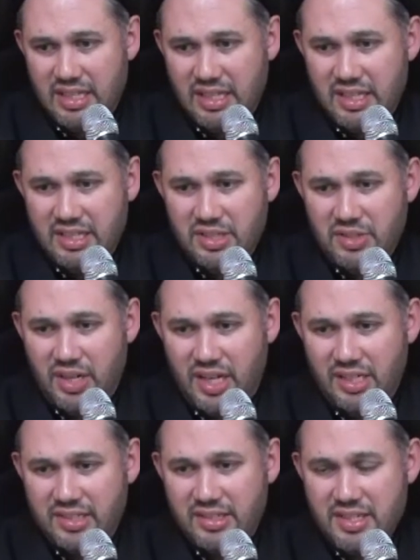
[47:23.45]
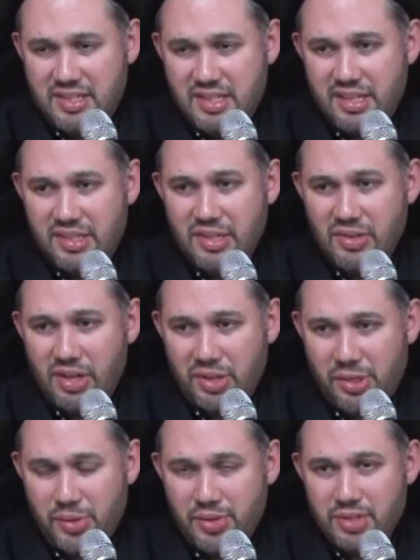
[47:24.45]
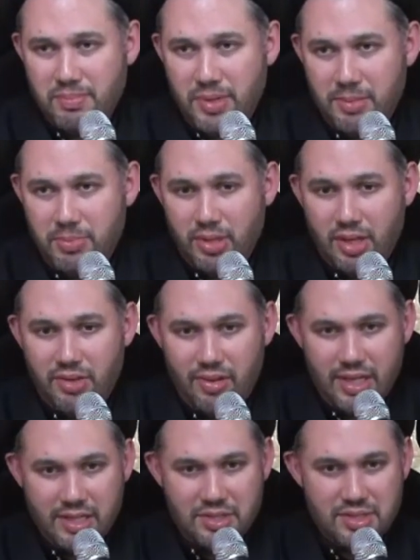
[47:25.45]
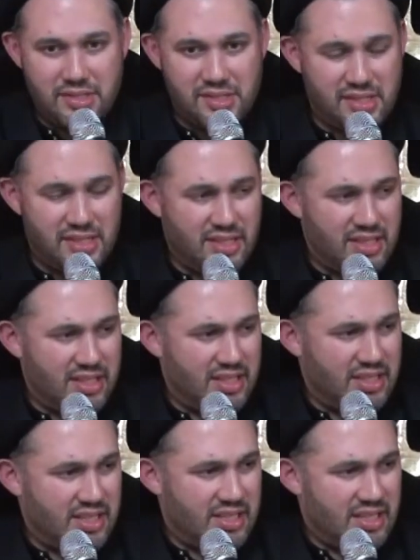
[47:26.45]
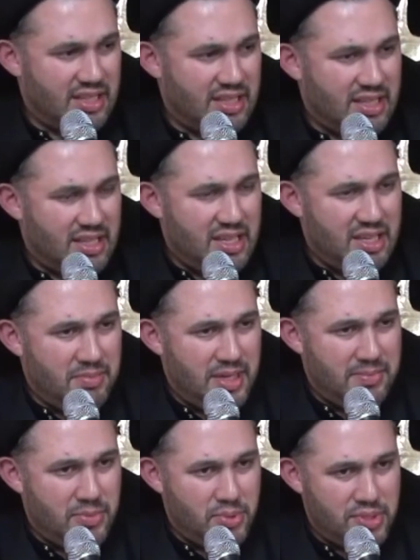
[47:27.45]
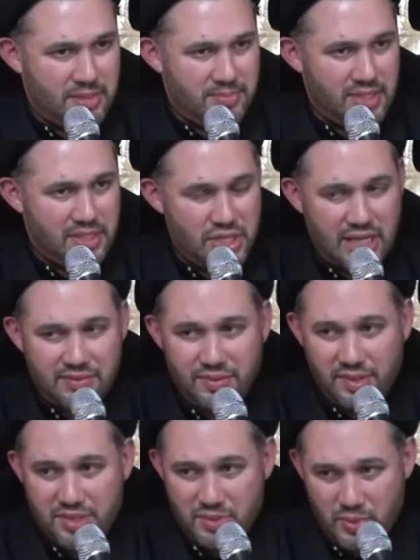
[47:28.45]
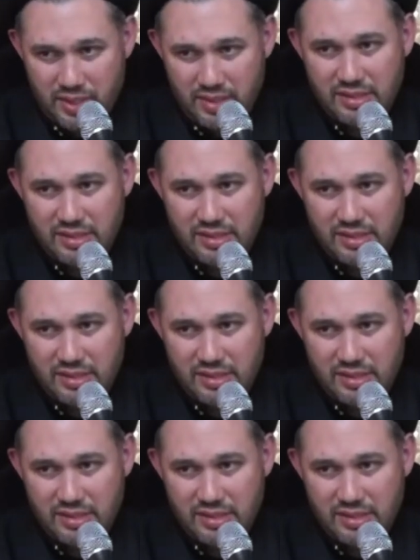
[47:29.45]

In Iraq, they say there are three Babul Hawajis. Imam Musa ibn Ja'far is one.